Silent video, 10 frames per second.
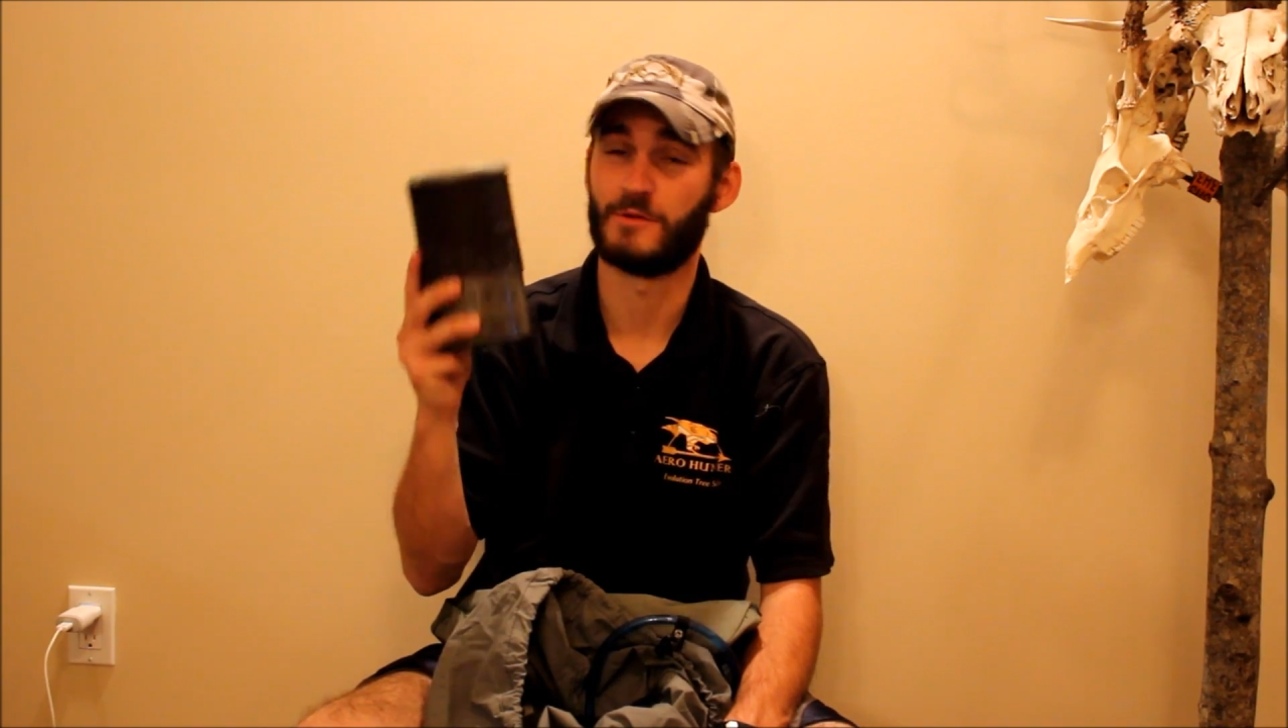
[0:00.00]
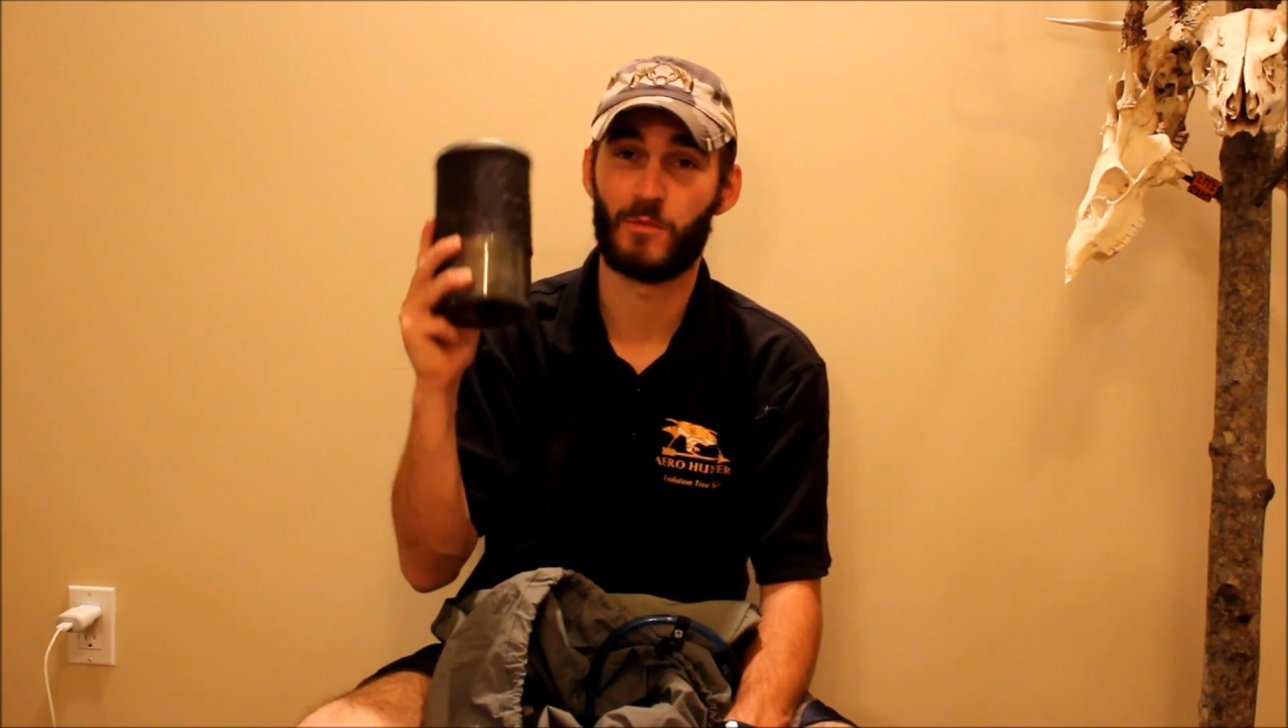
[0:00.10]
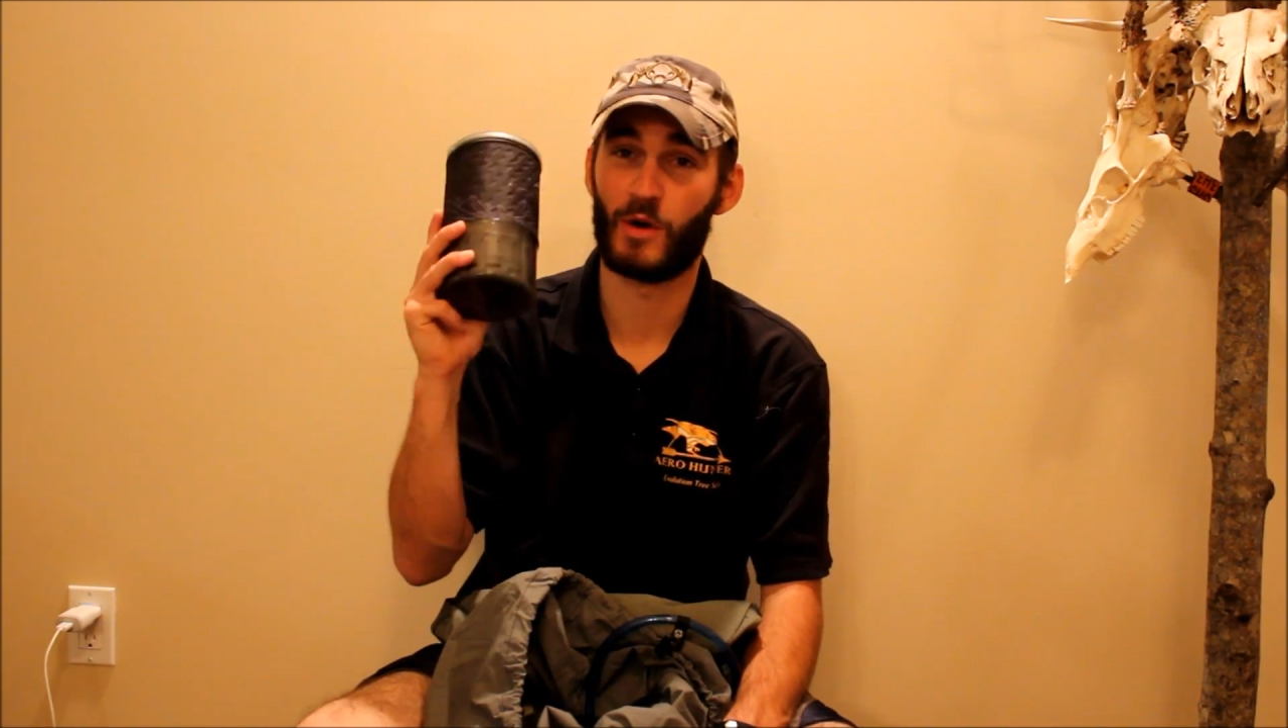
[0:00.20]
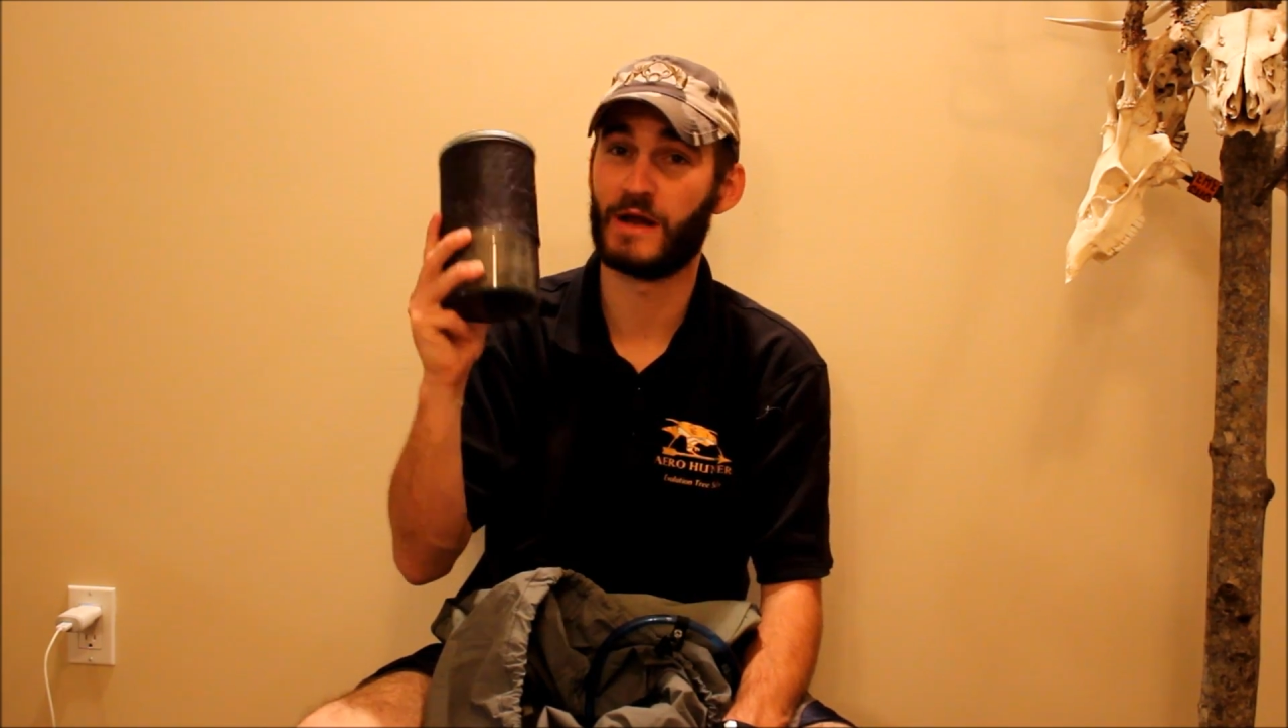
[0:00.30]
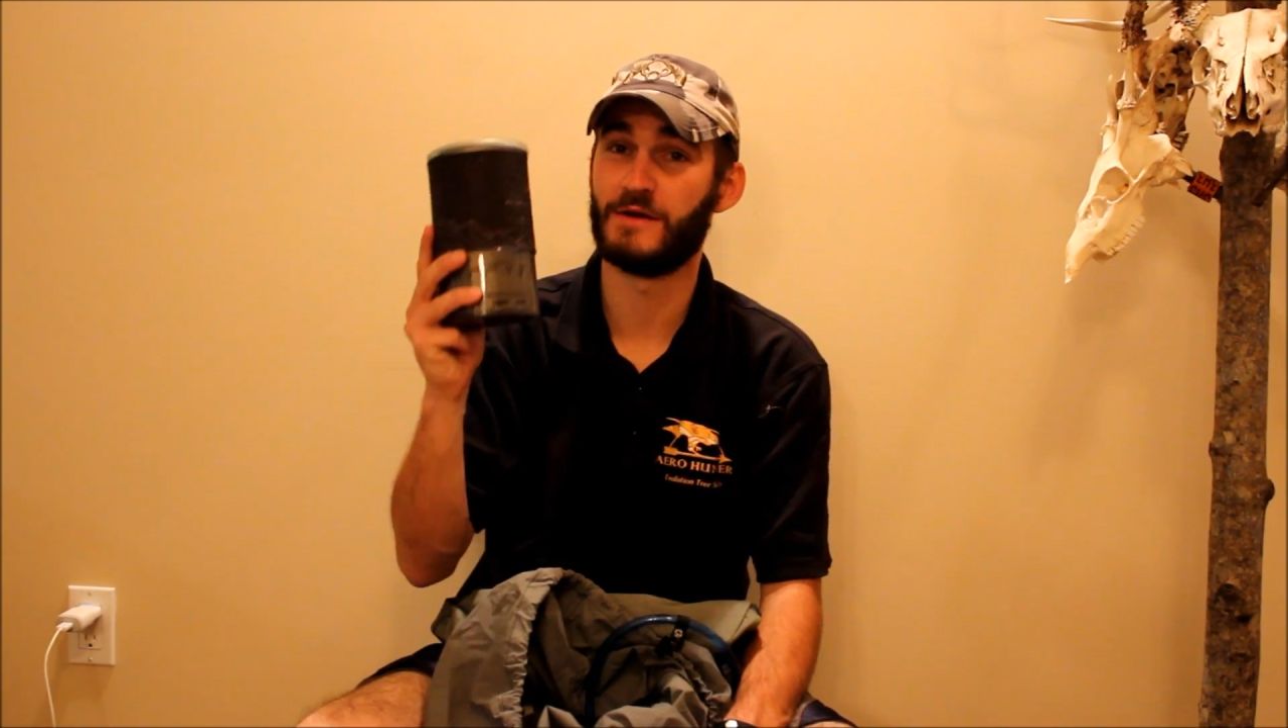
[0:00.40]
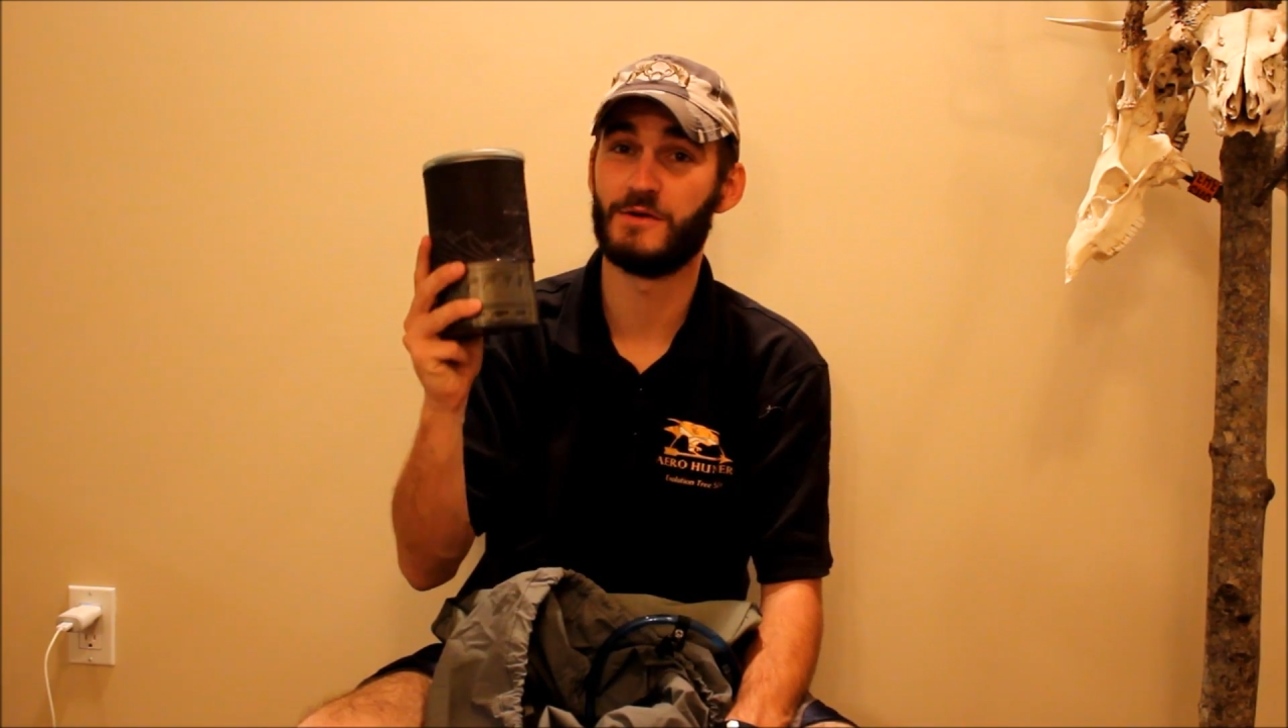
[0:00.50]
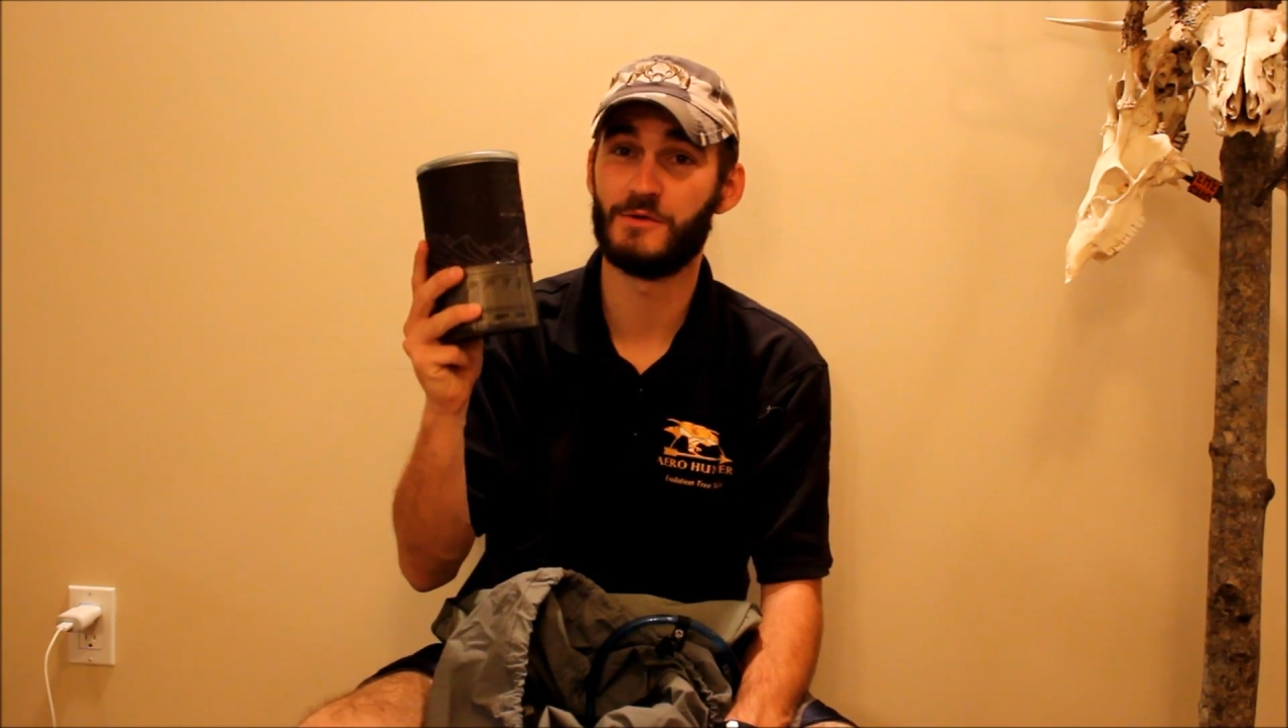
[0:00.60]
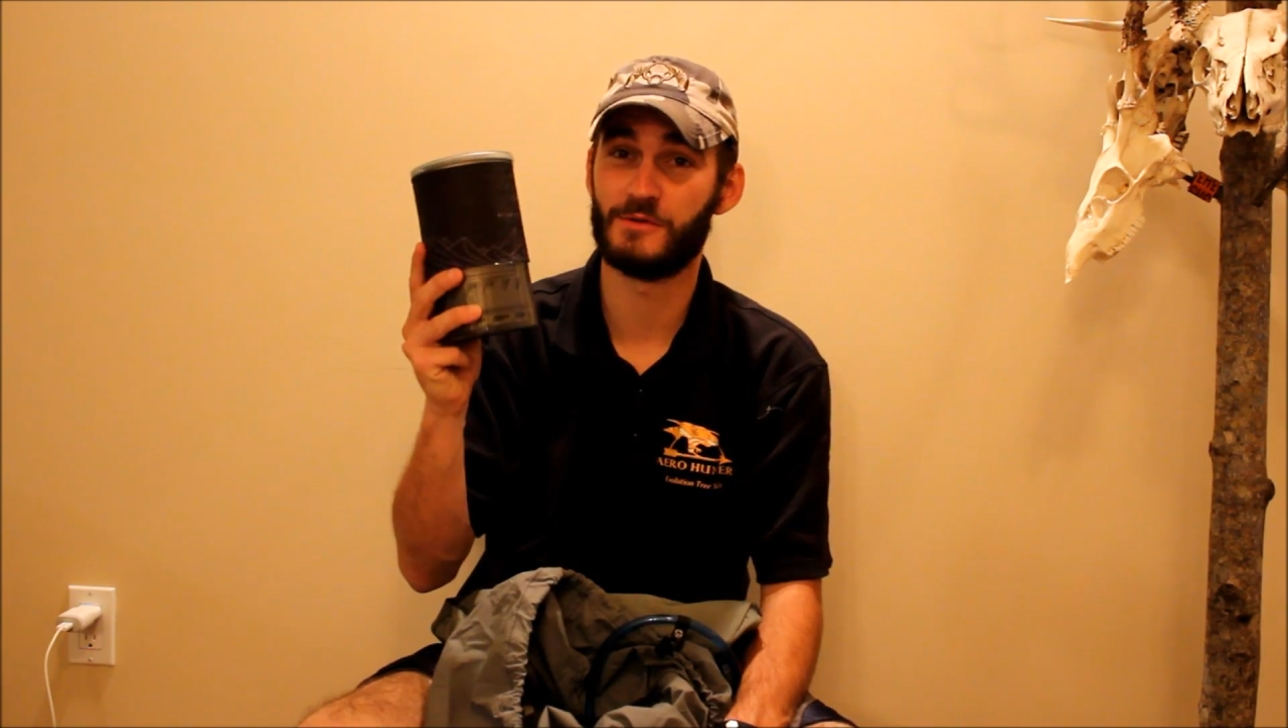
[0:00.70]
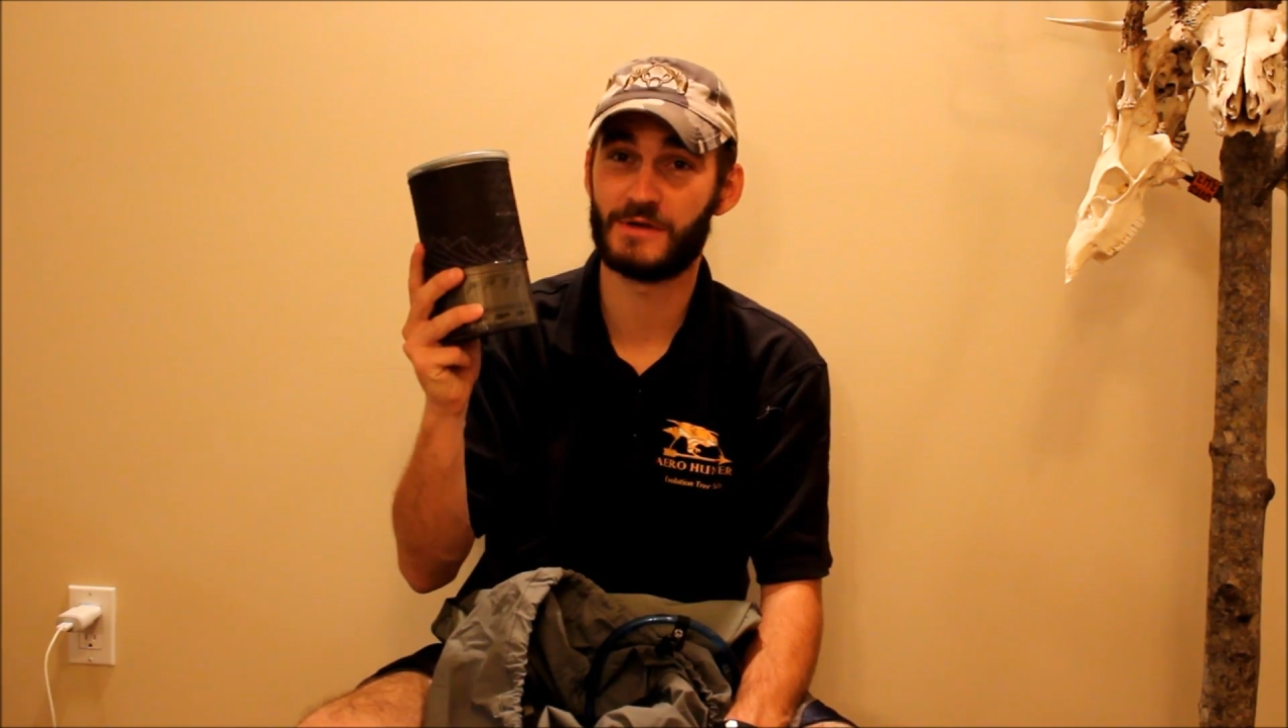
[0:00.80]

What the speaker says: Brand new